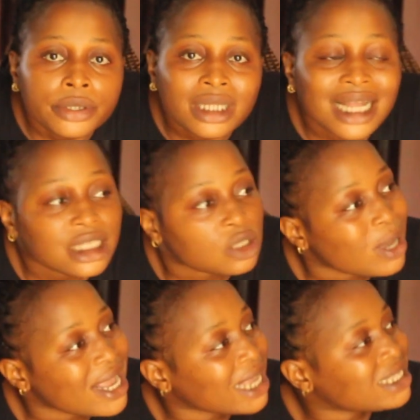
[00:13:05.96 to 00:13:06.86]
that is
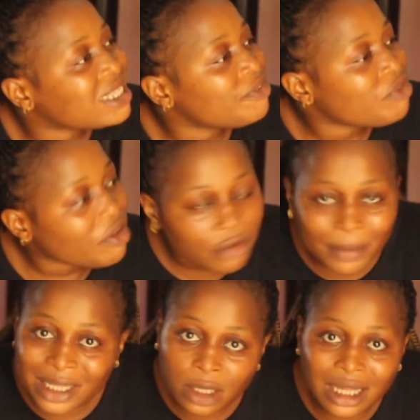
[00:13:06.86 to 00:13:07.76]
why I still fear for
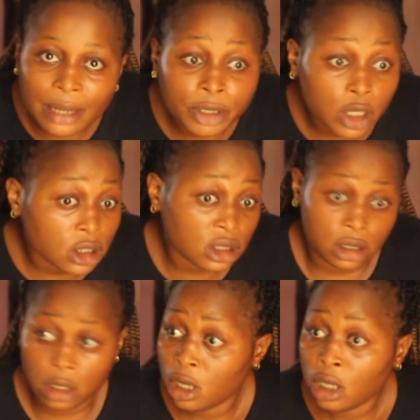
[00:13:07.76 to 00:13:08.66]
my daughter, because
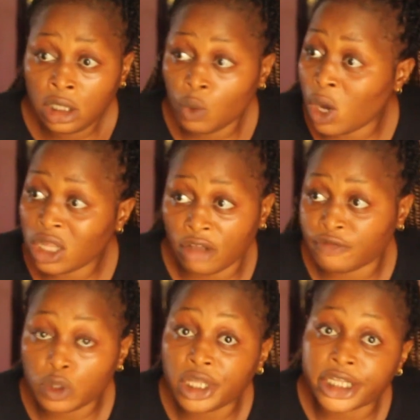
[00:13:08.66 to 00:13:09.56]
the world
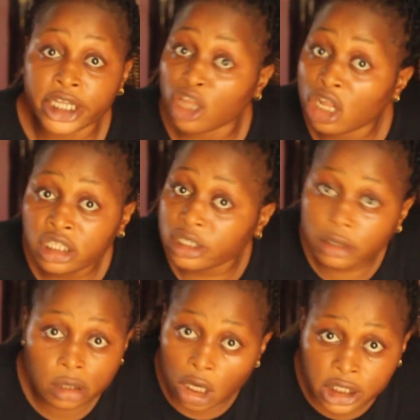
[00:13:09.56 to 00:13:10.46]
of today, they don't
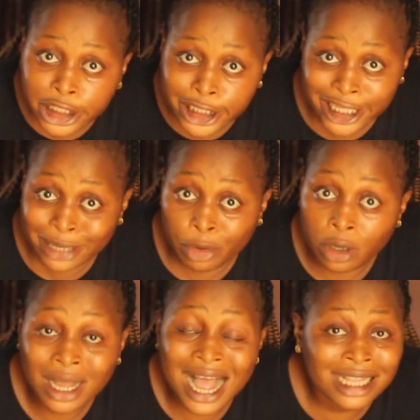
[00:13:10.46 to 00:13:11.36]
cut it
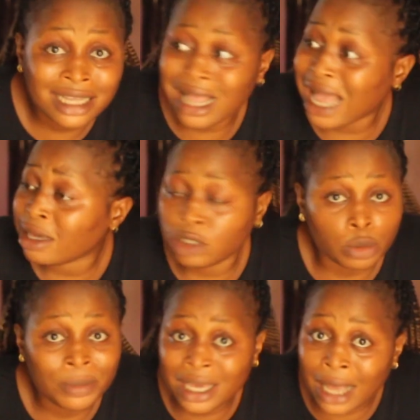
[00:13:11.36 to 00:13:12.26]
anymore. And
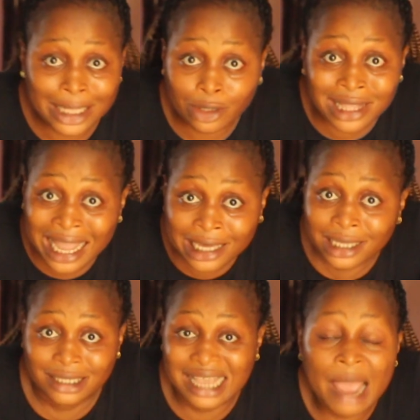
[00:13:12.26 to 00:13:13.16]
to me, I don't like
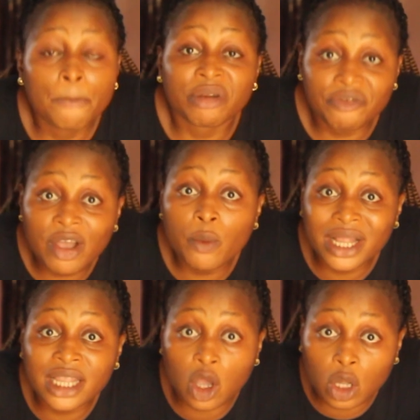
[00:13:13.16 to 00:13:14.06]
it. I prefer
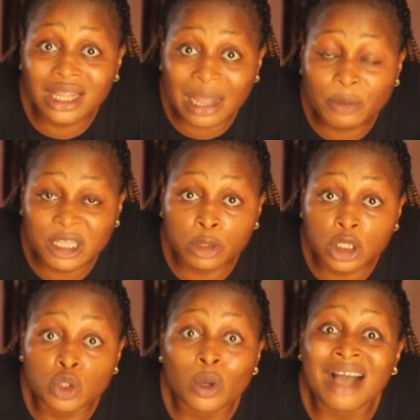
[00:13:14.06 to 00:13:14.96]
when they cut that place,
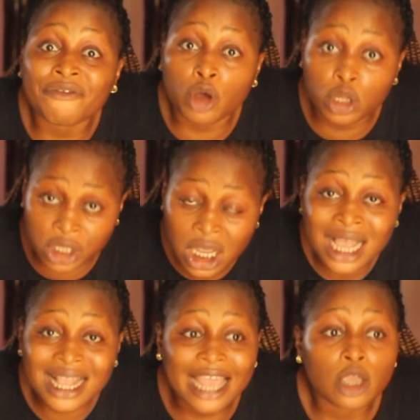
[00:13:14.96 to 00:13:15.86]
because you have
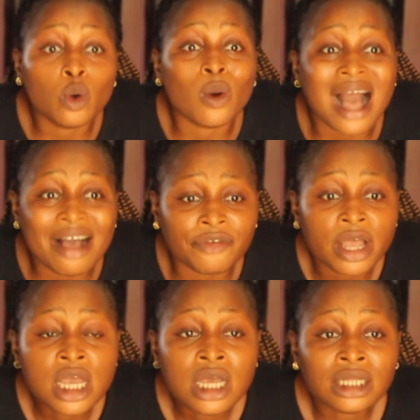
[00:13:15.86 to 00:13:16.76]
you
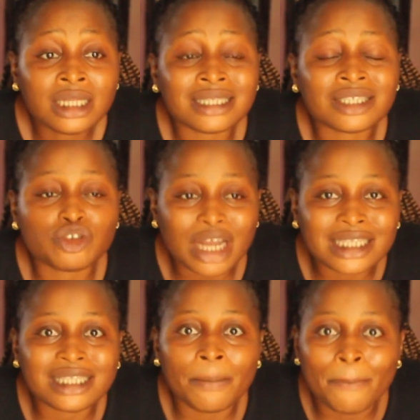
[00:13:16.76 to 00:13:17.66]
have the
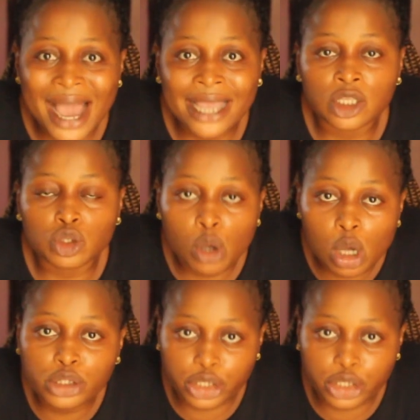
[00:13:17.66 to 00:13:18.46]
strength, the mind to hold